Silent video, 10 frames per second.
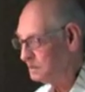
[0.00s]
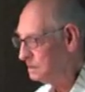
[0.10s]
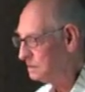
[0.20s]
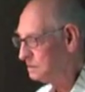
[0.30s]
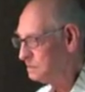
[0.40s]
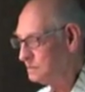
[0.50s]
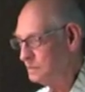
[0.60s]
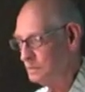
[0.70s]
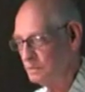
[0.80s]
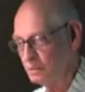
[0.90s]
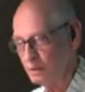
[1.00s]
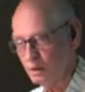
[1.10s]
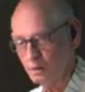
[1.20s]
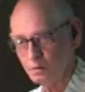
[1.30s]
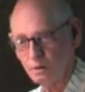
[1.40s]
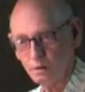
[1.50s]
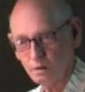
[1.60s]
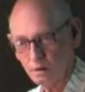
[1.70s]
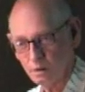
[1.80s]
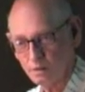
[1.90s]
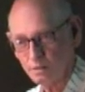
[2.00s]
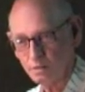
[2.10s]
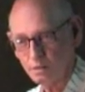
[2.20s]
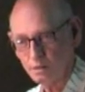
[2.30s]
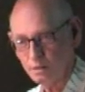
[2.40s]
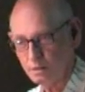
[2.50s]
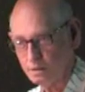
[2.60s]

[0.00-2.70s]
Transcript: he could see no earthly